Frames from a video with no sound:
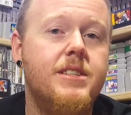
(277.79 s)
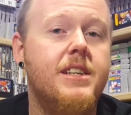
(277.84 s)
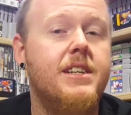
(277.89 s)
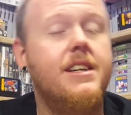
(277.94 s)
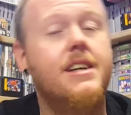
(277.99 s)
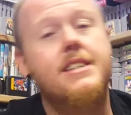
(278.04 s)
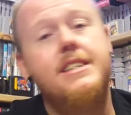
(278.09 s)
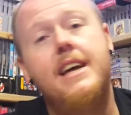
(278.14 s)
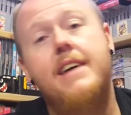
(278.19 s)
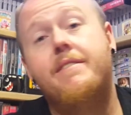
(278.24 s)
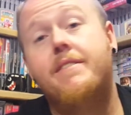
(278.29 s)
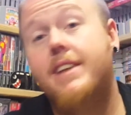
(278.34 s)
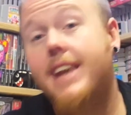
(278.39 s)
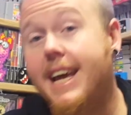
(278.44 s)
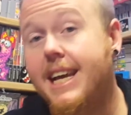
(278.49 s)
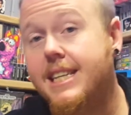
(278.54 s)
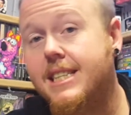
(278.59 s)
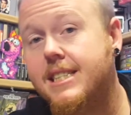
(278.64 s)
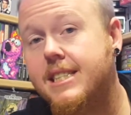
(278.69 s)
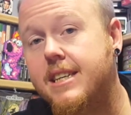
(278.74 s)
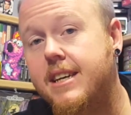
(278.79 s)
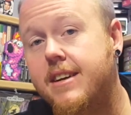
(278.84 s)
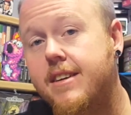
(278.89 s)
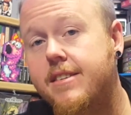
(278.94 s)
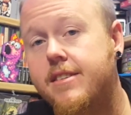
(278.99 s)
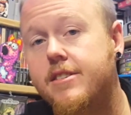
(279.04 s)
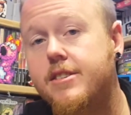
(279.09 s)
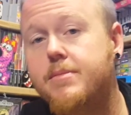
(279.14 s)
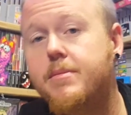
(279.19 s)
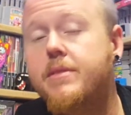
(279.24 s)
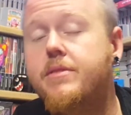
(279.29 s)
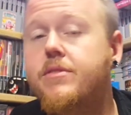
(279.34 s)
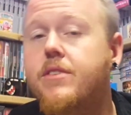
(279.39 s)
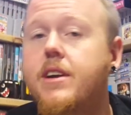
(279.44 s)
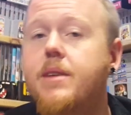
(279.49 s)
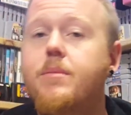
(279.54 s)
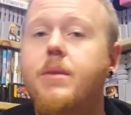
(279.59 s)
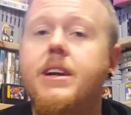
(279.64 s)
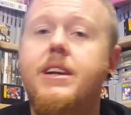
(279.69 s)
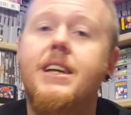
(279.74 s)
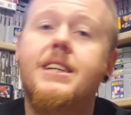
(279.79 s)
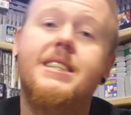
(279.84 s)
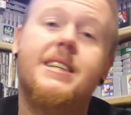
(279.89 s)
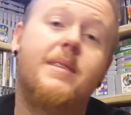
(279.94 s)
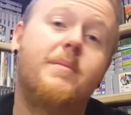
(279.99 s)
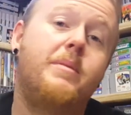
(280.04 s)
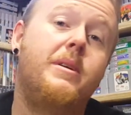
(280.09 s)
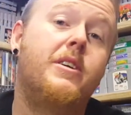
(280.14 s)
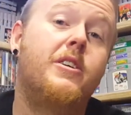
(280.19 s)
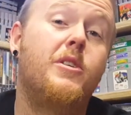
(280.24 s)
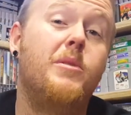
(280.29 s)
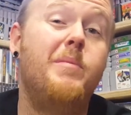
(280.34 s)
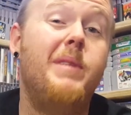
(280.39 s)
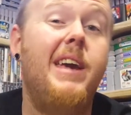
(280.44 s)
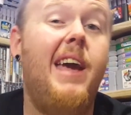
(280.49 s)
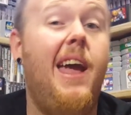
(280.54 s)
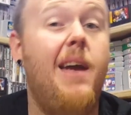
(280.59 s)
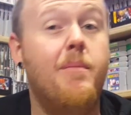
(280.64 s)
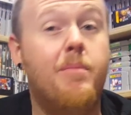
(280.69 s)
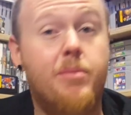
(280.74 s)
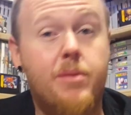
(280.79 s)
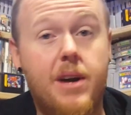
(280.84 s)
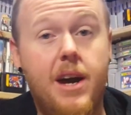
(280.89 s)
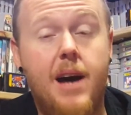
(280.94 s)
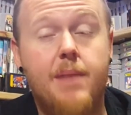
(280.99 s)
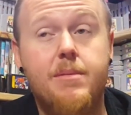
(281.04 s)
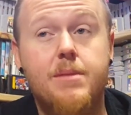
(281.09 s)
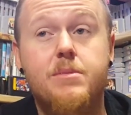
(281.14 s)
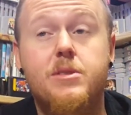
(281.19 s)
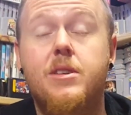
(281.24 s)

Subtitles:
It does have latency issues, but frame rate doesn't appear to be a problem,